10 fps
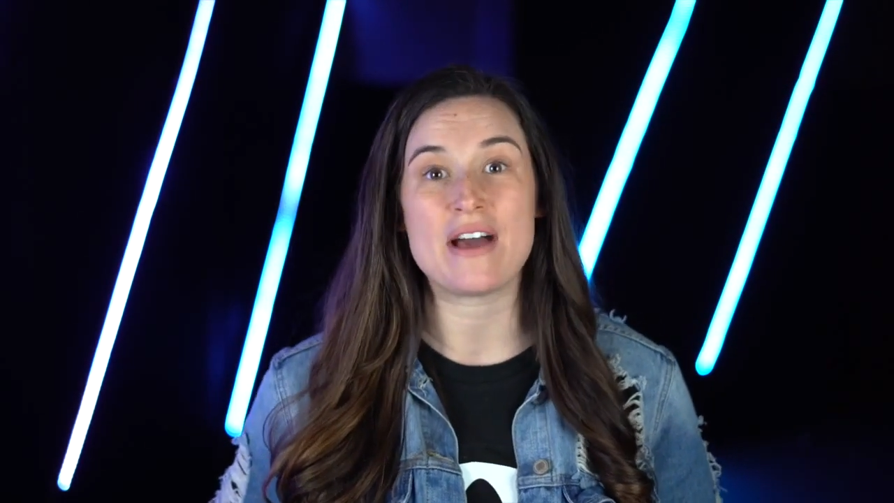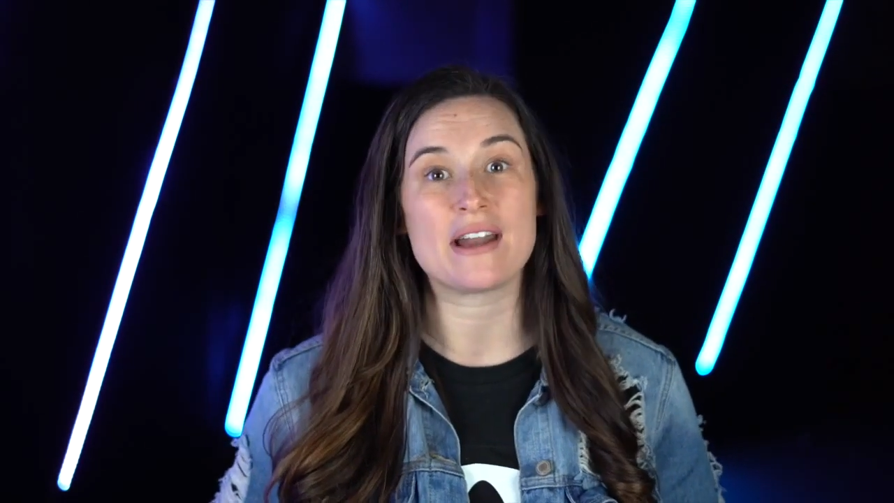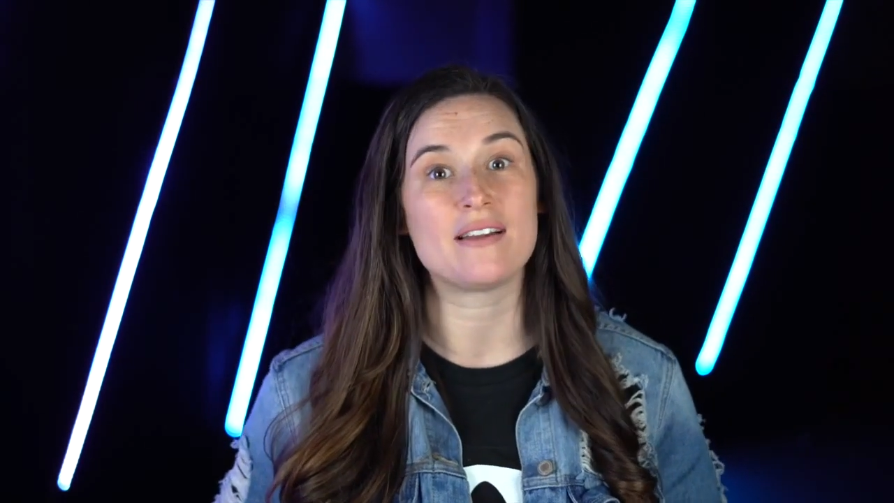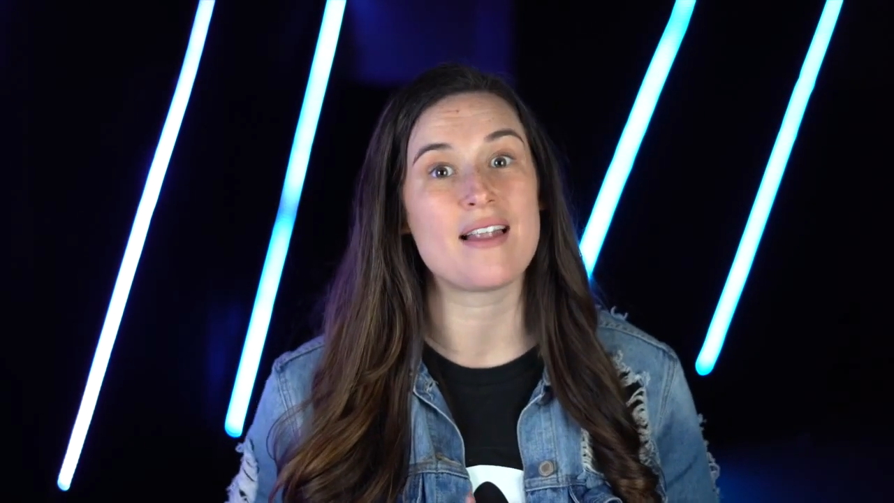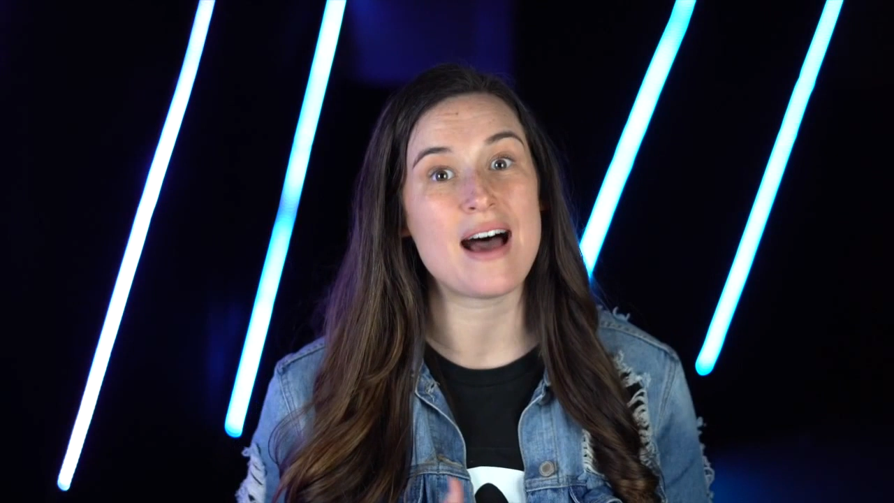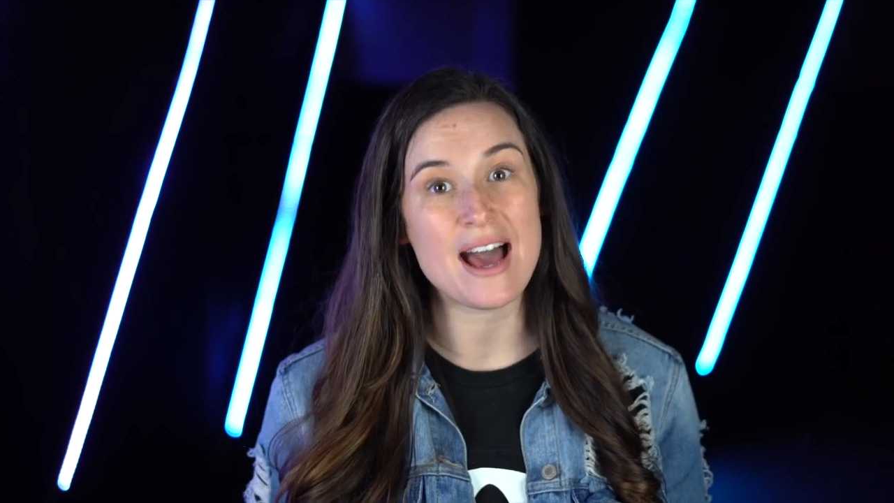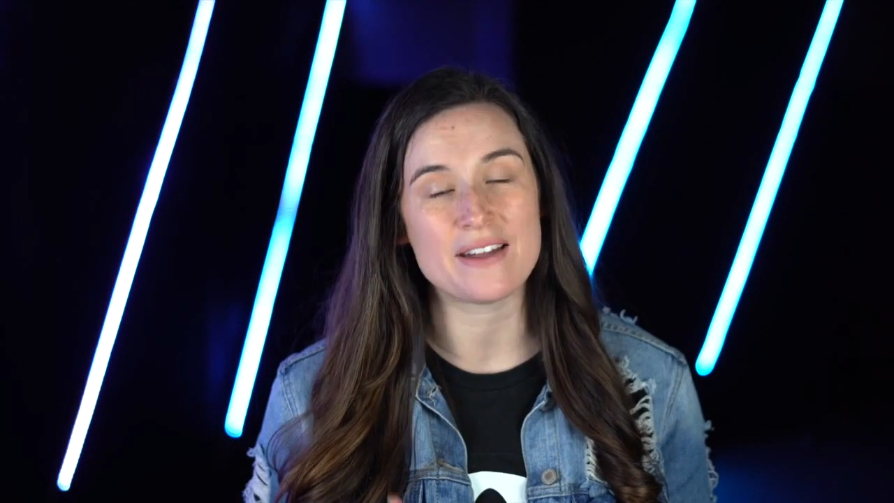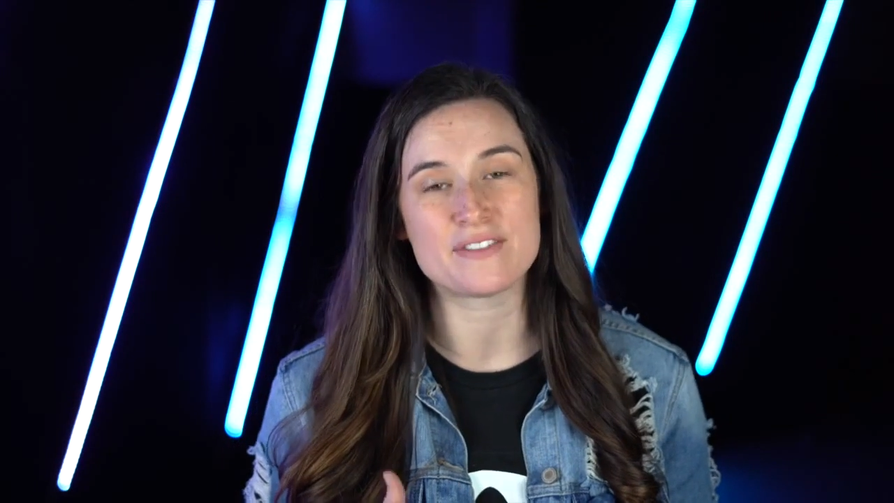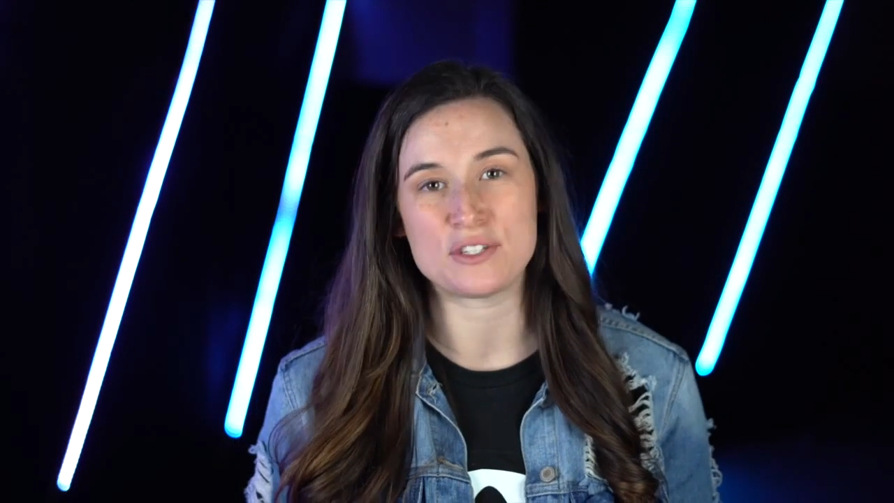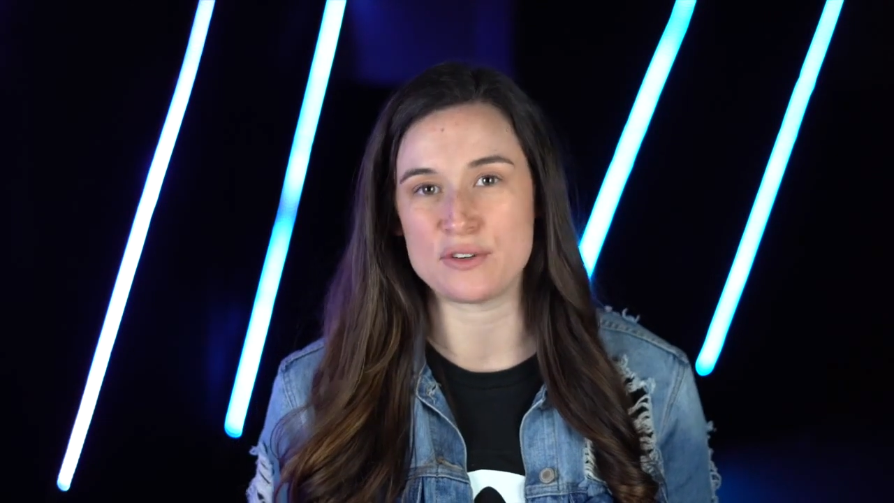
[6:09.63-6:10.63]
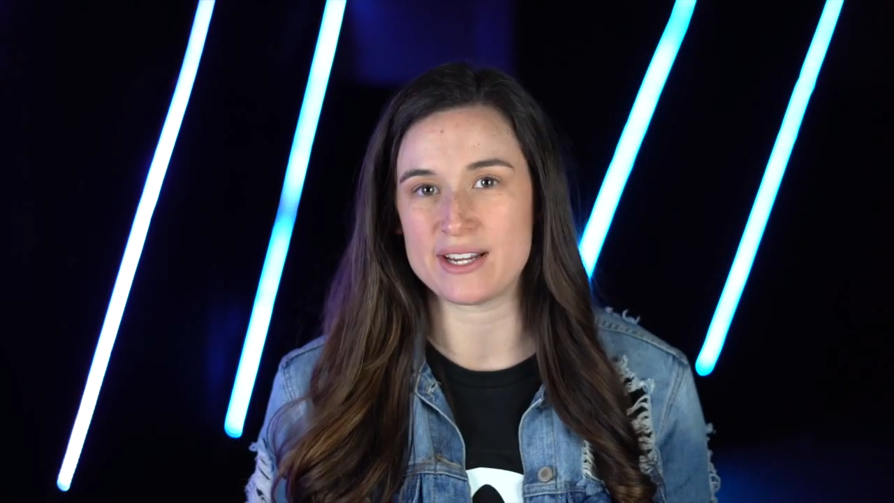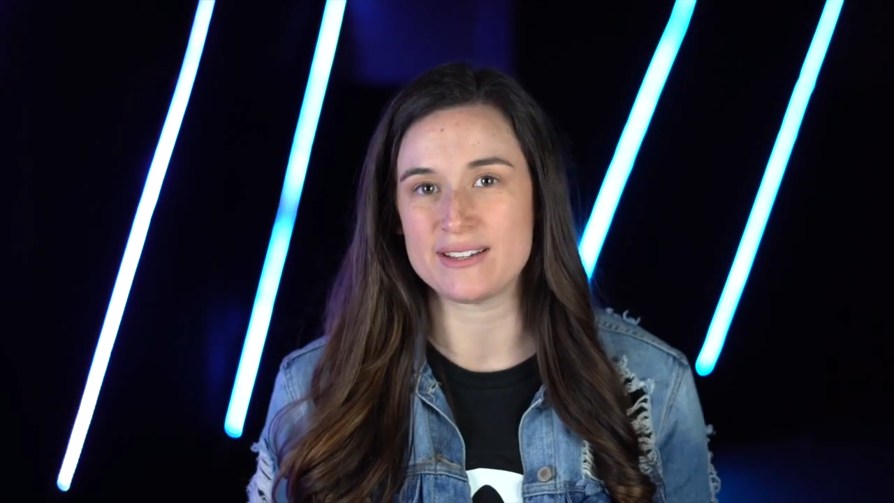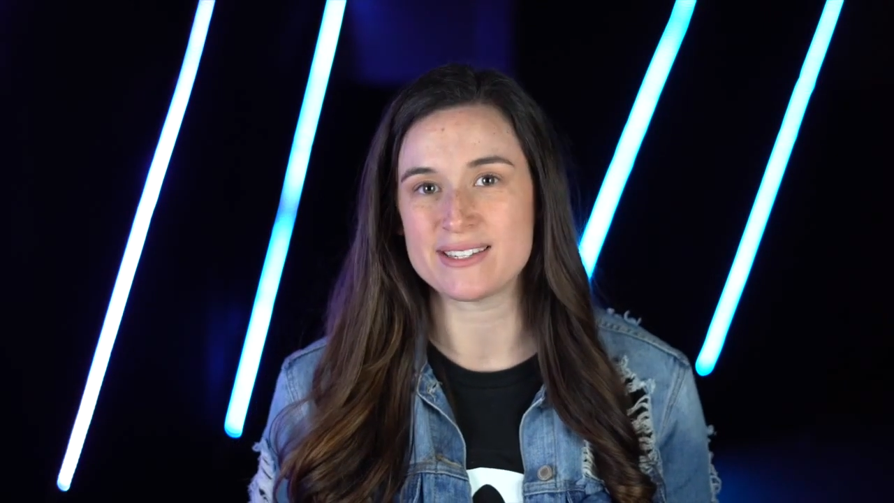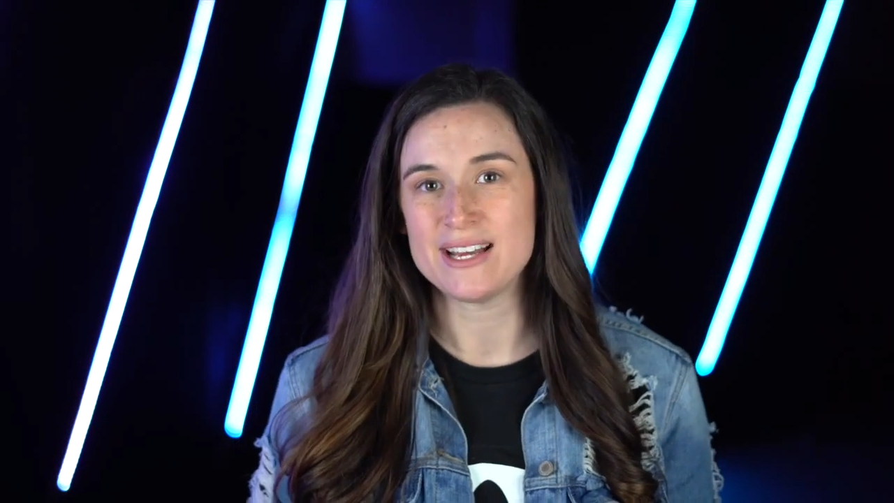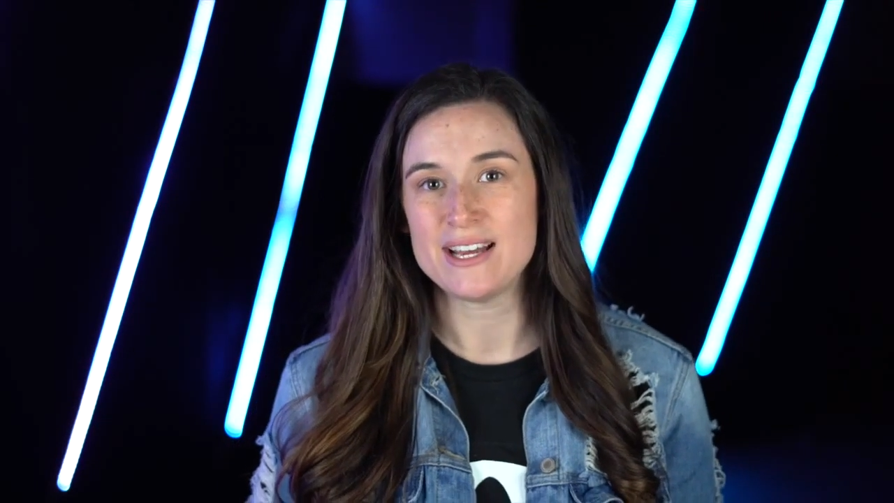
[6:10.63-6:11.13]
had a lot of
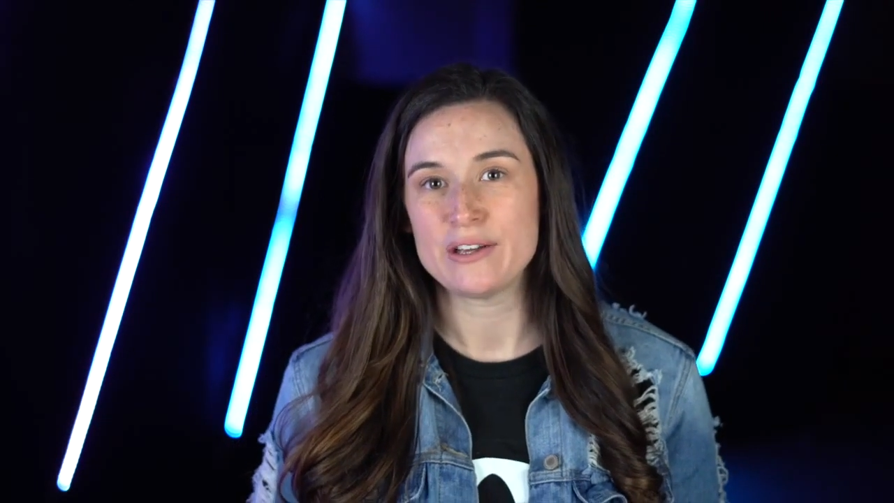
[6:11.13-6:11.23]
students